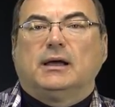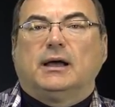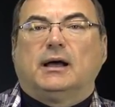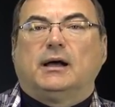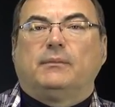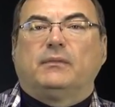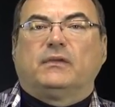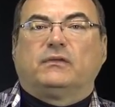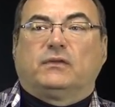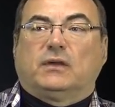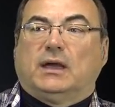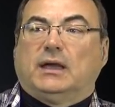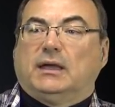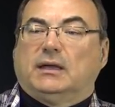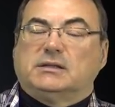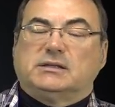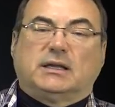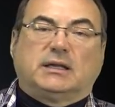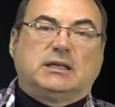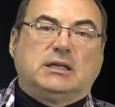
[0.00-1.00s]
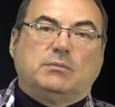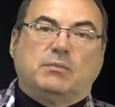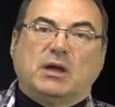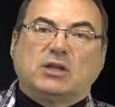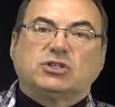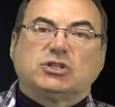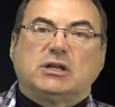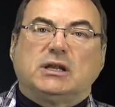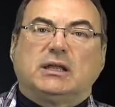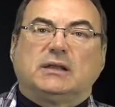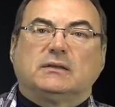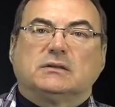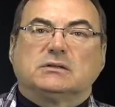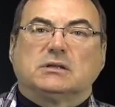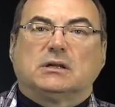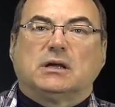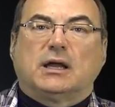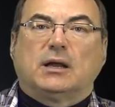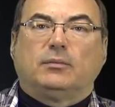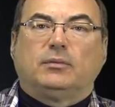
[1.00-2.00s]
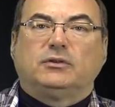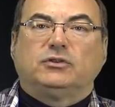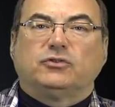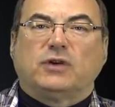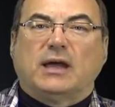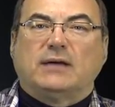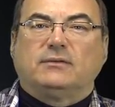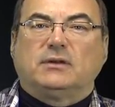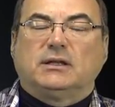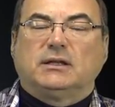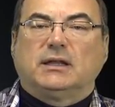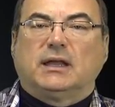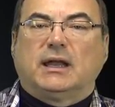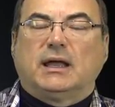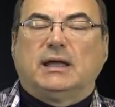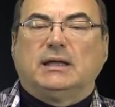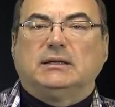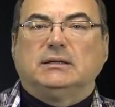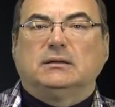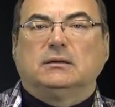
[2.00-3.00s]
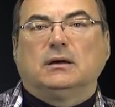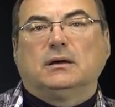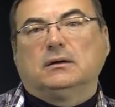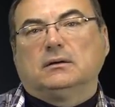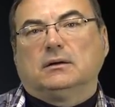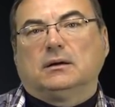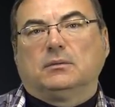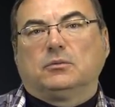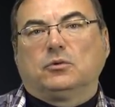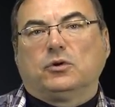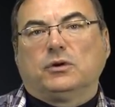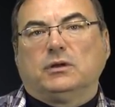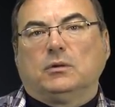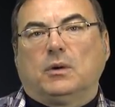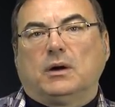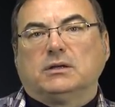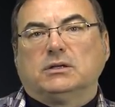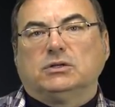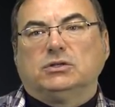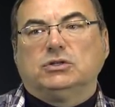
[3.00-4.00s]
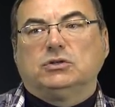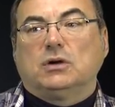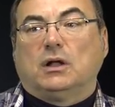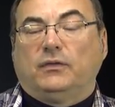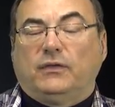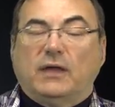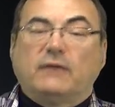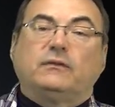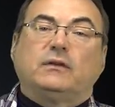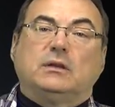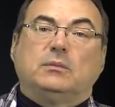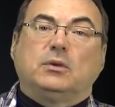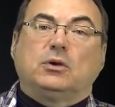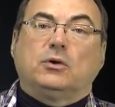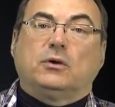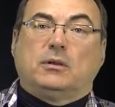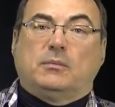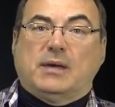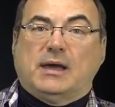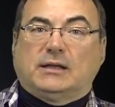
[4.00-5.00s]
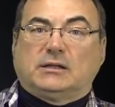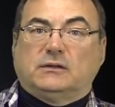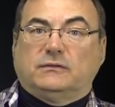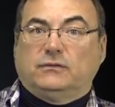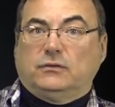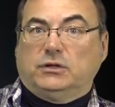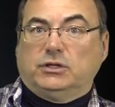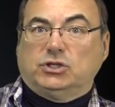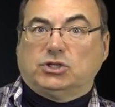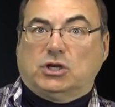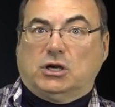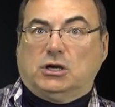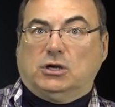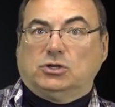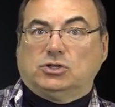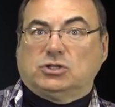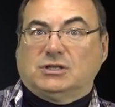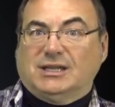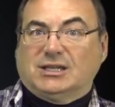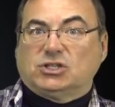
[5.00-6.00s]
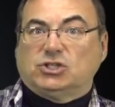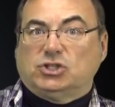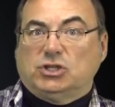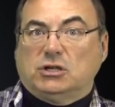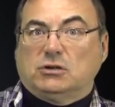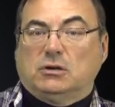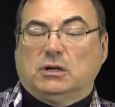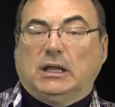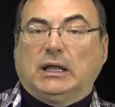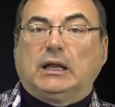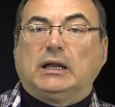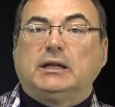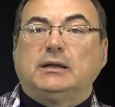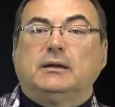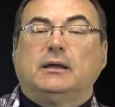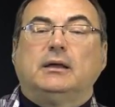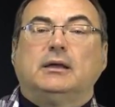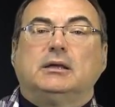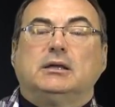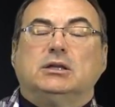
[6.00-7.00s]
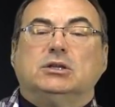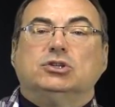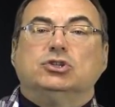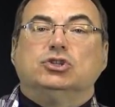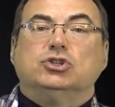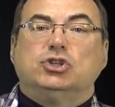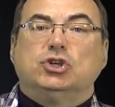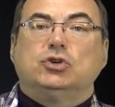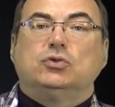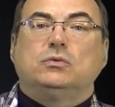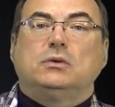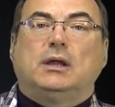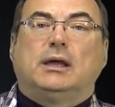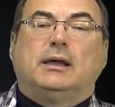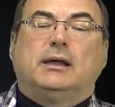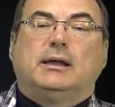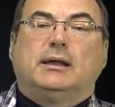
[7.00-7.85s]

Um, as I keep mentioning, there's a lot of traveling that I, uh, I'm going to want to do. I'll definitely be going back to Fully Charged next year in England in June